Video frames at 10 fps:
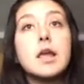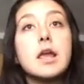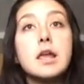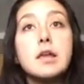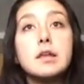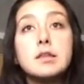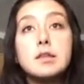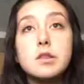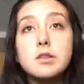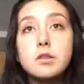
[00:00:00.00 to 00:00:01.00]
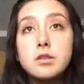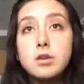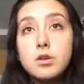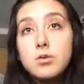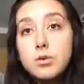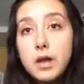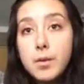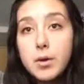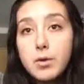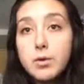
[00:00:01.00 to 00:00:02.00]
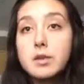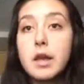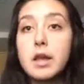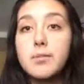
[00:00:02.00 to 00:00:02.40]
is the two chemicals that